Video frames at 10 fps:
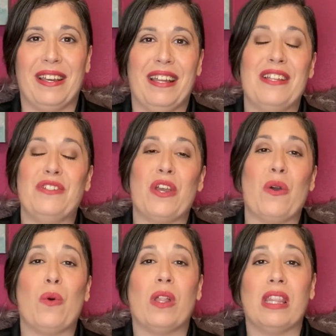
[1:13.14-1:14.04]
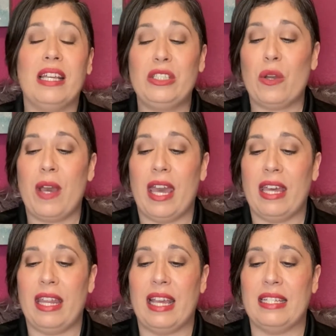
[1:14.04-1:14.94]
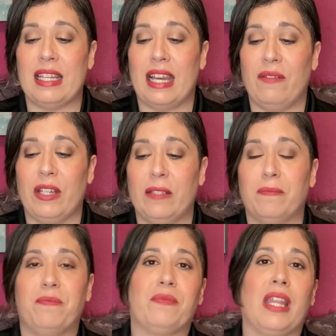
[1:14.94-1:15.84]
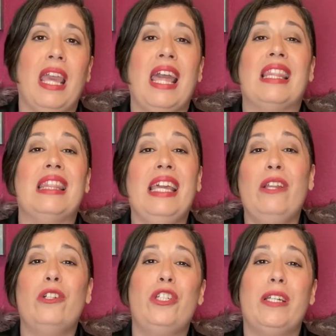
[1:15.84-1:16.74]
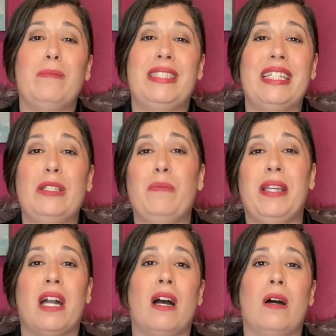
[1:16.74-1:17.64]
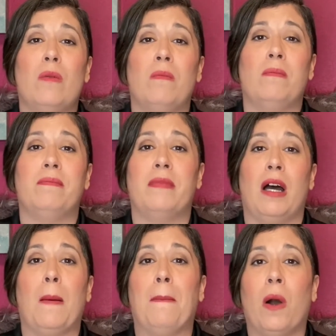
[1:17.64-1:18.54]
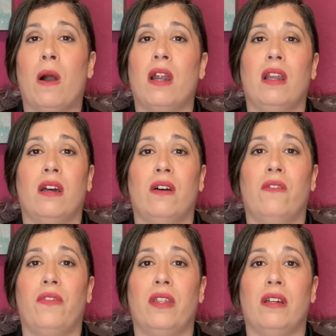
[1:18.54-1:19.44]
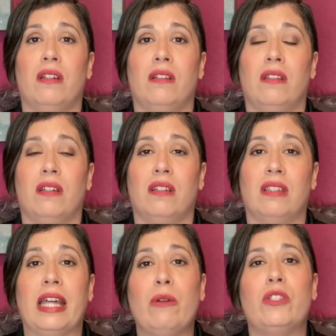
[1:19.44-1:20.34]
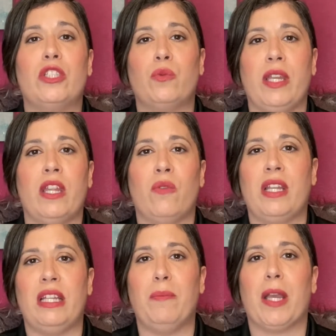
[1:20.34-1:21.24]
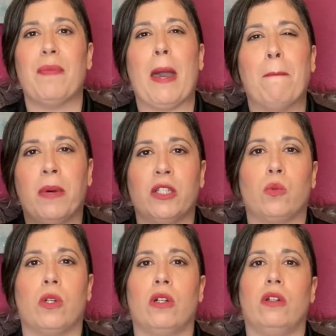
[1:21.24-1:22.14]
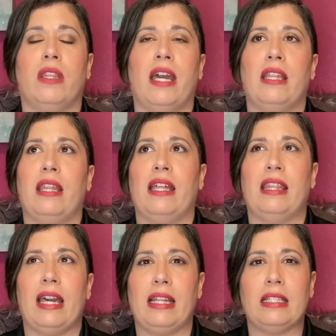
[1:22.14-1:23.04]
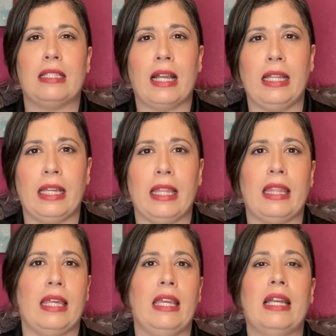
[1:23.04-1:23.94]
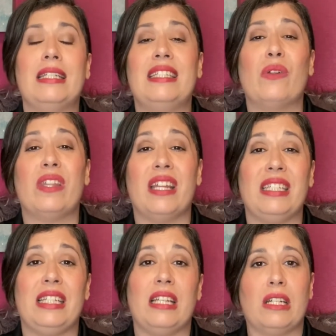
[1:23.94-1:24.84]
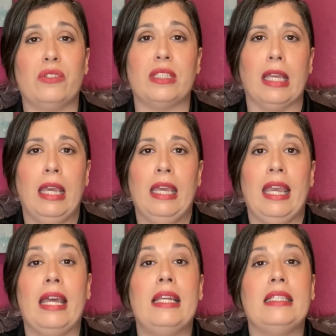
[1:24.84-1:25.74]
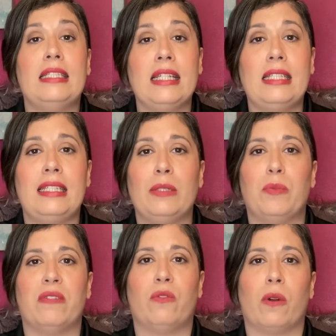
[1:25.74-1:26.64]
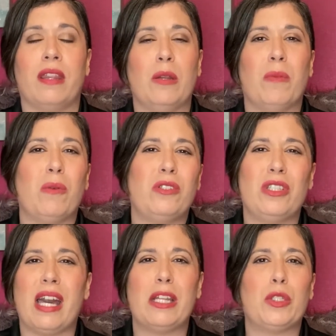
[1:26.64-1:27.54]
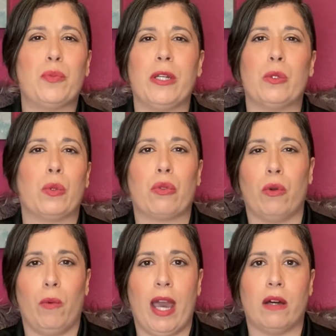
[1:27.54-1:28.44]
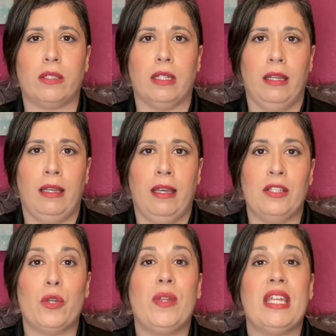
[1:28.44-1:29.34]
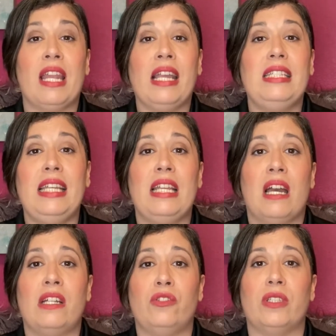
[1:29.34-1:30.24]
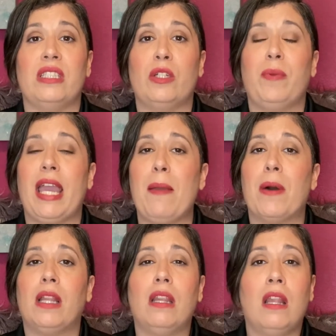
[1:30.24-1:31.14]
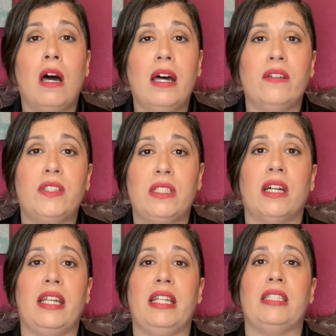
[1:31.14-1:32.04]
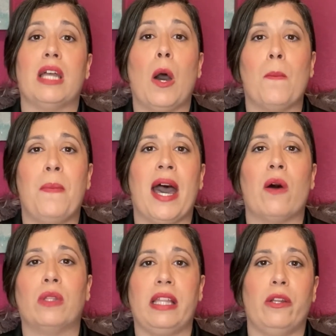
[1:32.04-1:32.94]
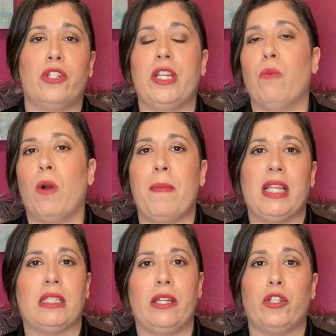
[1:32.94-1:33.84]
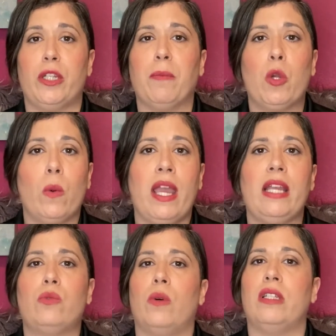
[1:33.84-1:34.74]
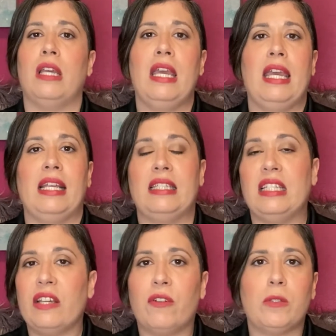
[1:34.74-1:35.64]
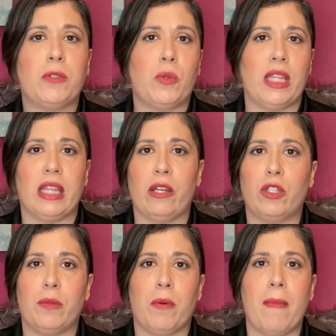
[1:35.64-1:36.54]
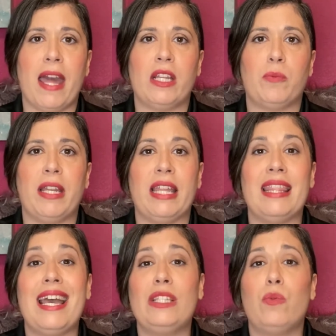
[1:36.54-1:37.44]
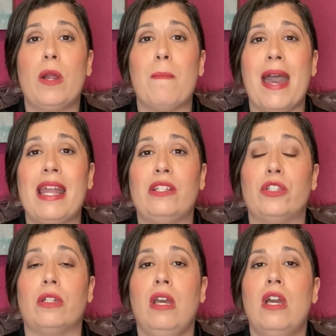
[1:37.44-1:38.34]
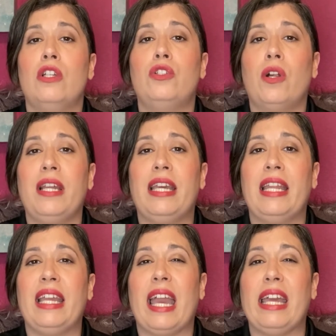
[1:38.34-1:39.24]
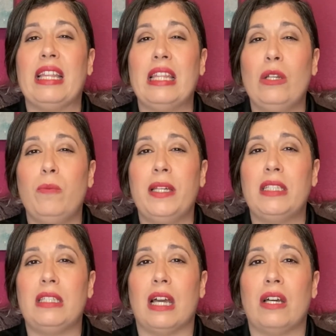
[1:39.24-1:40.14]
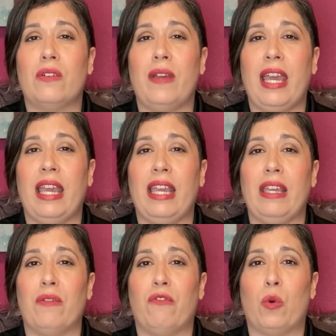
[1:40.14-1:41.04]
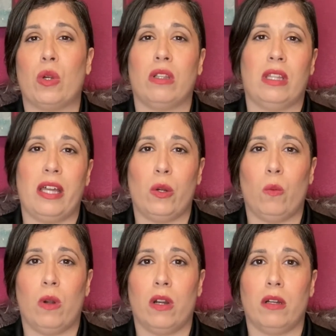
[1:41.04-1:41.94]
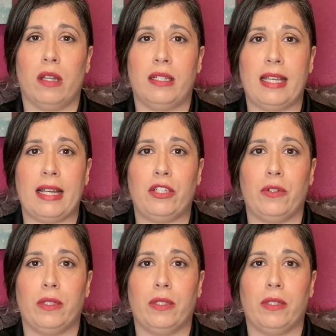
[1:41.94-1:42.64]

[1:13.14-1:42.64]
So let's go ahead and dive in. Leadership didn't become a part of the languages we know it. It didn't become that buzzword, that exciting thing until the 1900s. It existed before then, but it was just kind of sprinkled throughout. So in the 1900s, there became a lot of studies about leadership. What makes leadership great? What is the difference between leadership and management? And that's where manager started getting a little bit of a four-letter word attached to it.